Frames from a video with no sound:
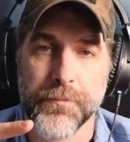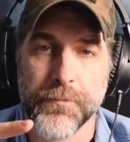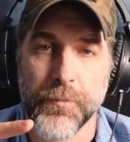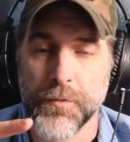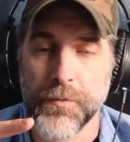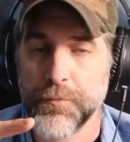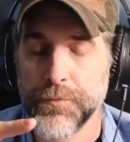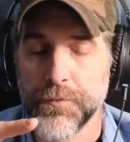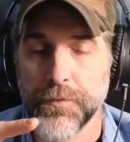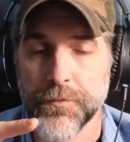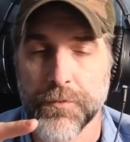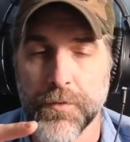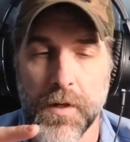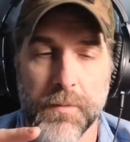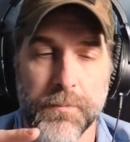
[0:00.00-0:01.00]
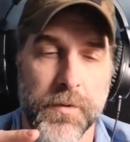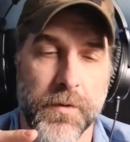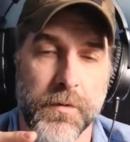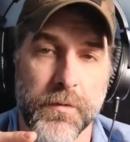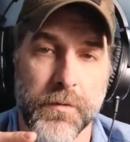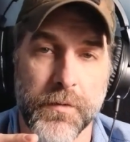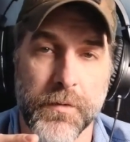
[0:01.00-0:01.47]
what was described
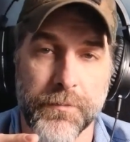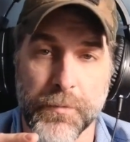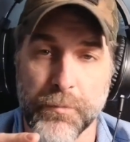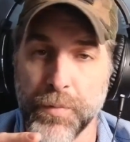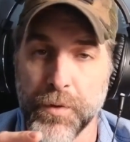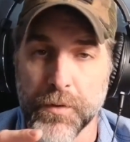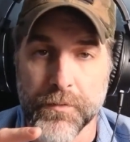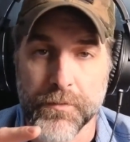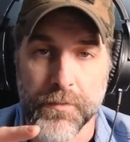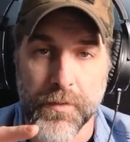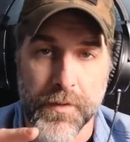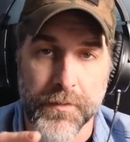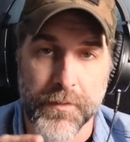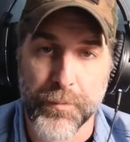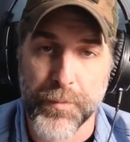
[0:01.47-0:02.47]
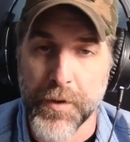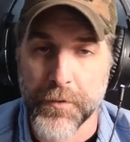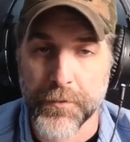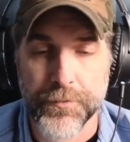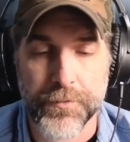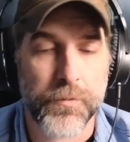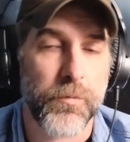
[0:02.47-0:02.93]
in different books like the
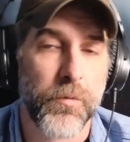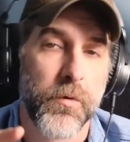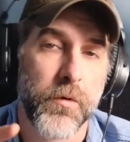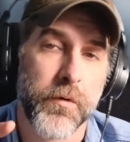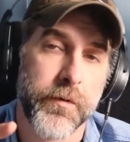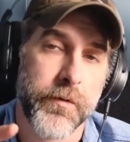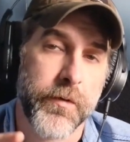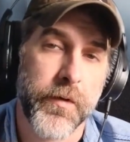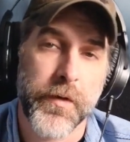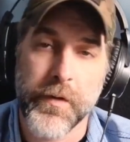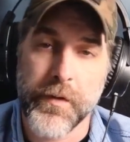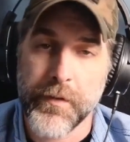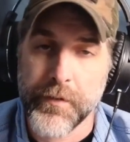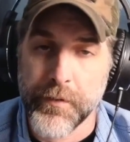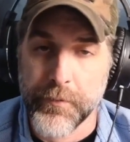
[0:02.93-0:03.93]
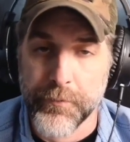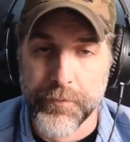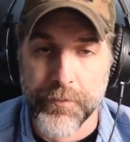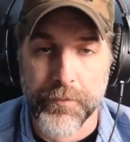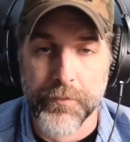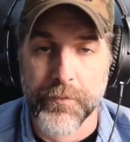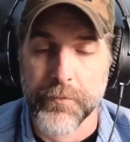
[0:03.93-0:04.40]
parachute ward, you know,
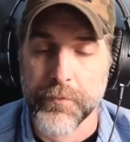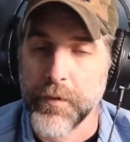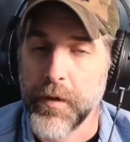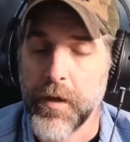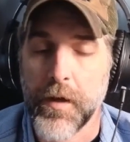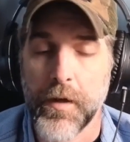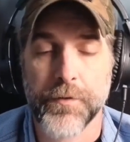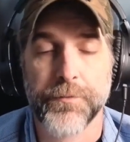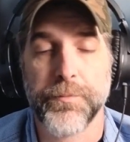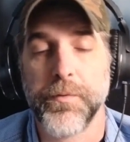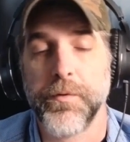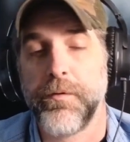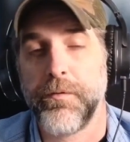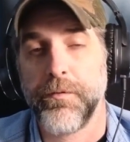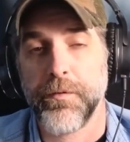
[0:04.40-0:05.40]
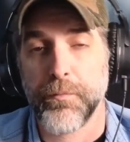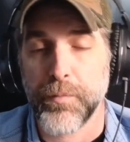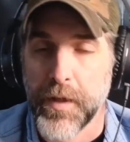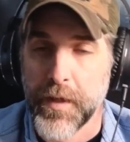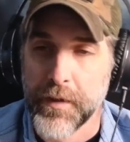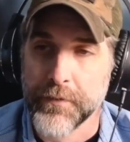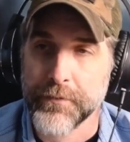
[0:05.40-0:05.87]
the guerrilla hospital, the
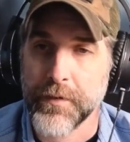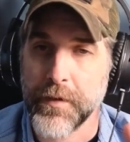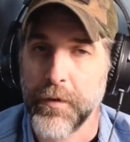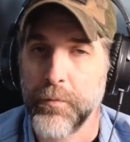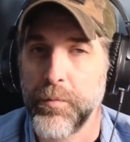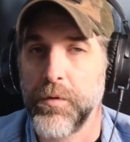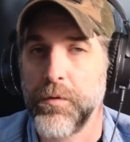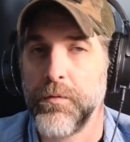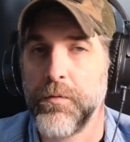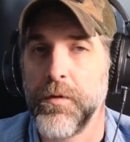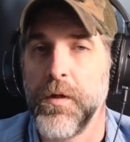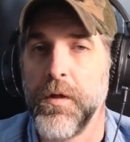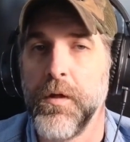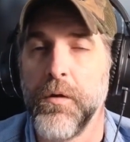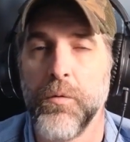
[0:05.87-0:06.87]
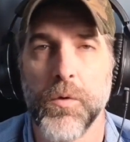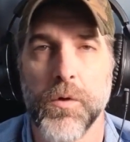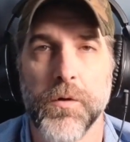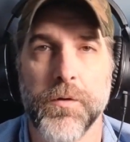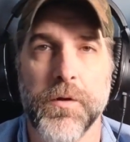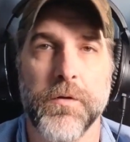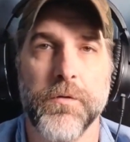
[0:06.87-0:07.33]
black scalpel, where
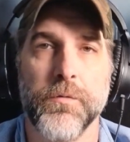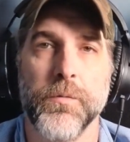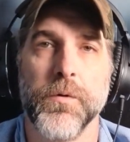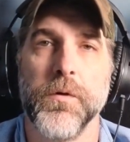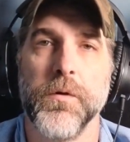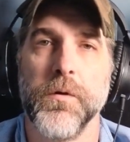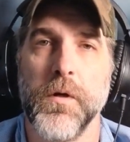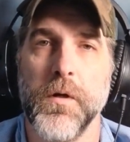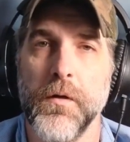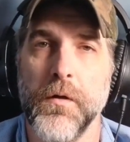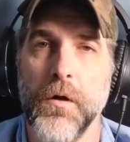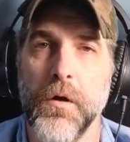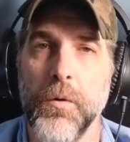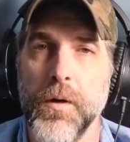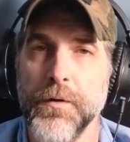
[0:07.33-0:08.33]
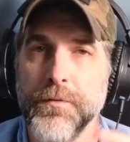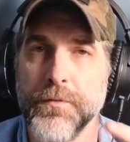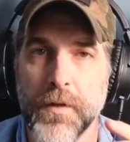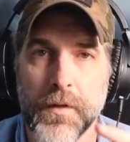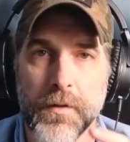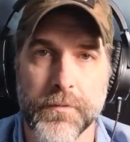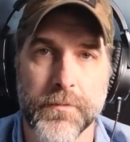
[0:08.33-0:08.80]
these were
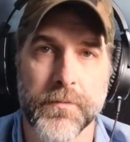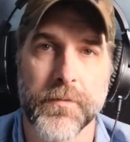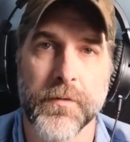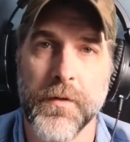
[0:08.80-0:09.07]
OSS